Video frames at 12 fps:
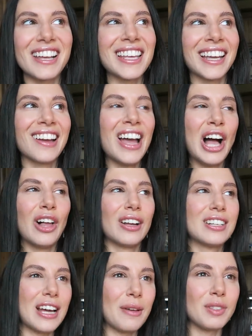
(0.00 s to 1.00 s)
I think a lot
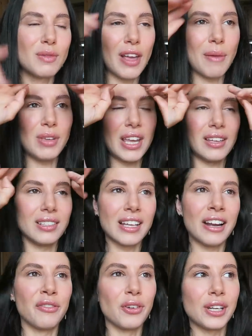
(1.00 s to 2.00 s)
of times MBAs
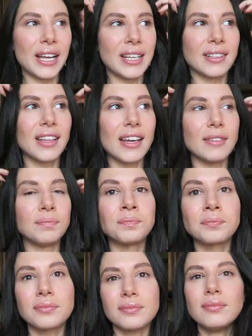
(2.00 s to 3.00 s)
kind of forget that
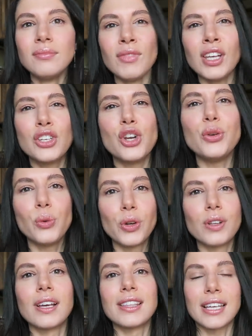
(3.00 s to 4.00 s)
you know you
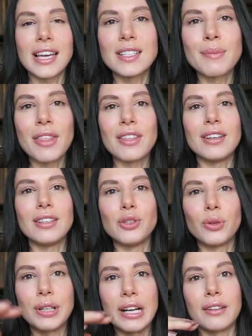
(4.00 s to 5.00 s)
learn like the case method,
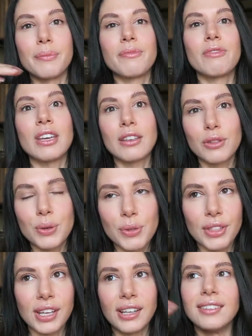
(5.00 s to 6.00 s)
you learn how to think through
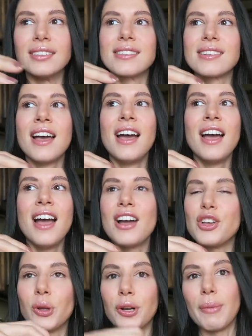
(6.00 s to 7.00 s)
things,
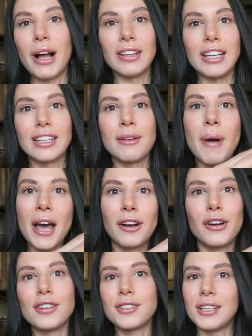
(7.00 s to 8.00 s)
you learn about like
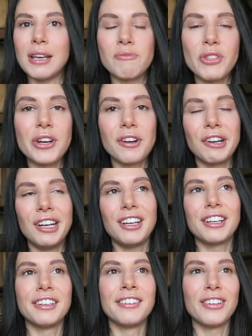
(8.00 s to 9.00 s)
competitors and game
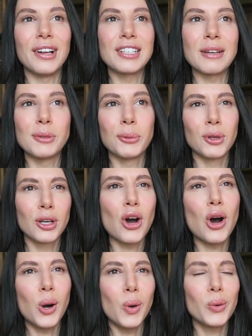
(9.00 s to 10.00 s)
theory and a lot of times people are like,
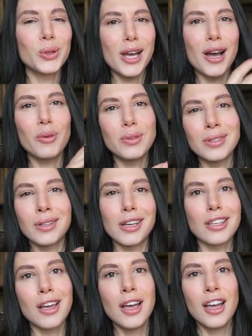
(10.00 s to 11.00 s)
oh, well yeah, it wasn't
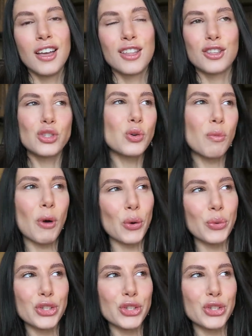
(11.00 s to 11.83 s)
like, the school part